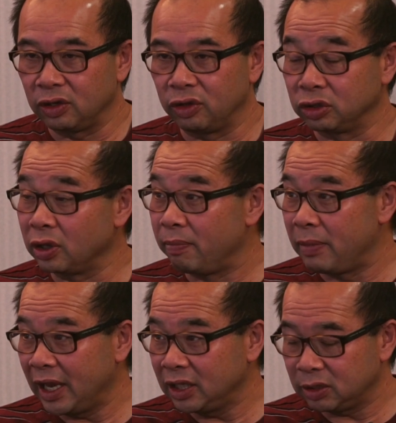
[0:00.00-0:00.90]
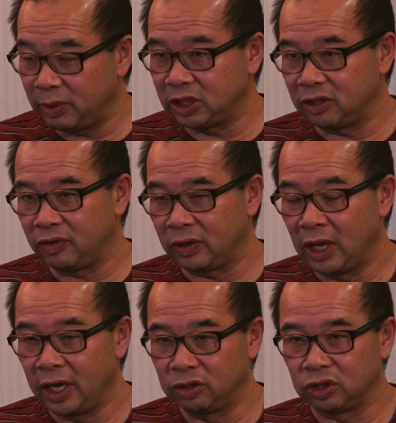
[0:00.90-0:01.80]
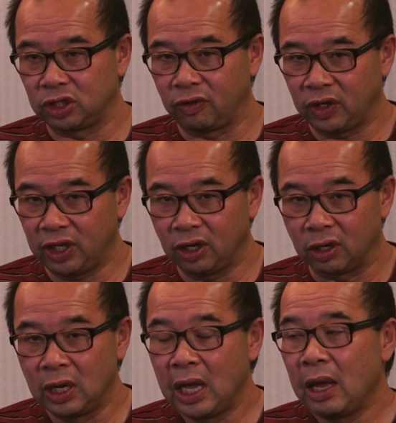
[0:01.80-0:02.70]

Those are the main species of interest over here.